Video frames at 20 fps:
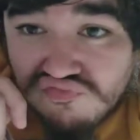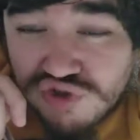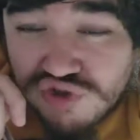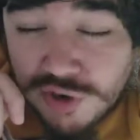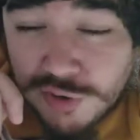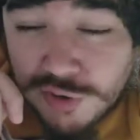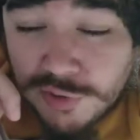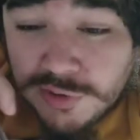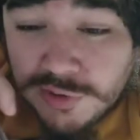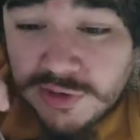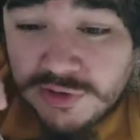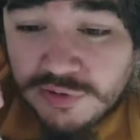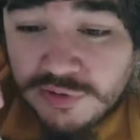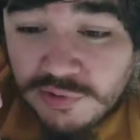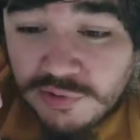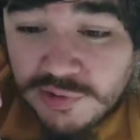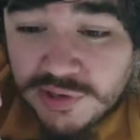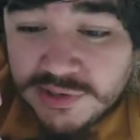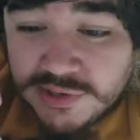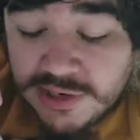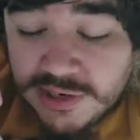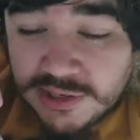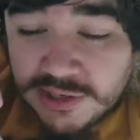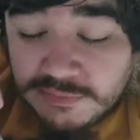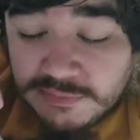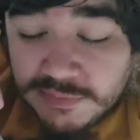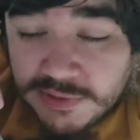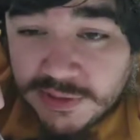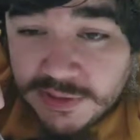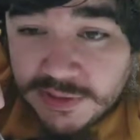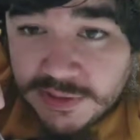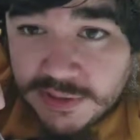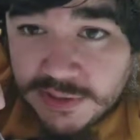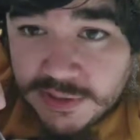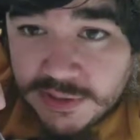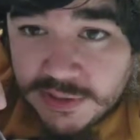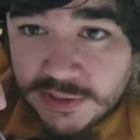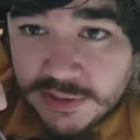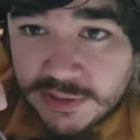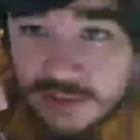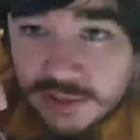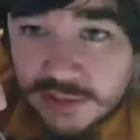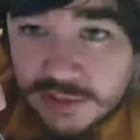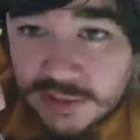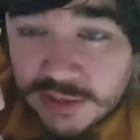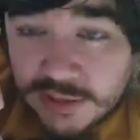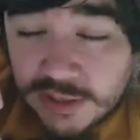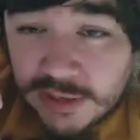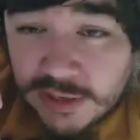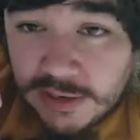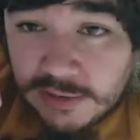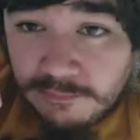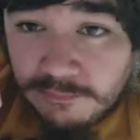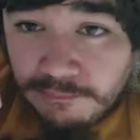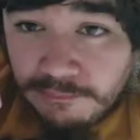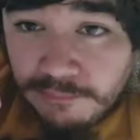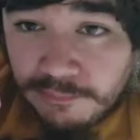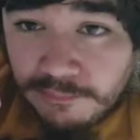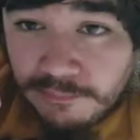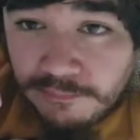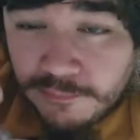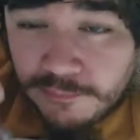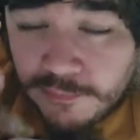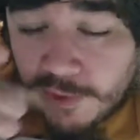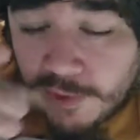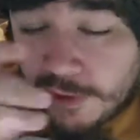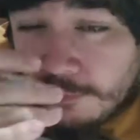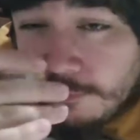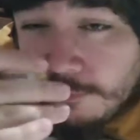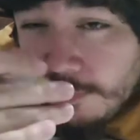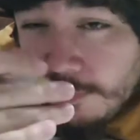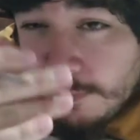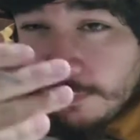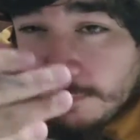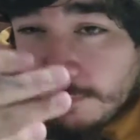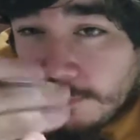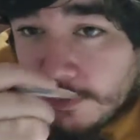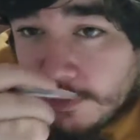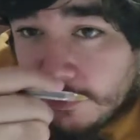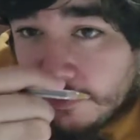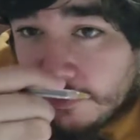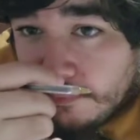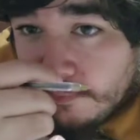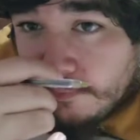now the teacher criticized me, and I thought I wanted to quit,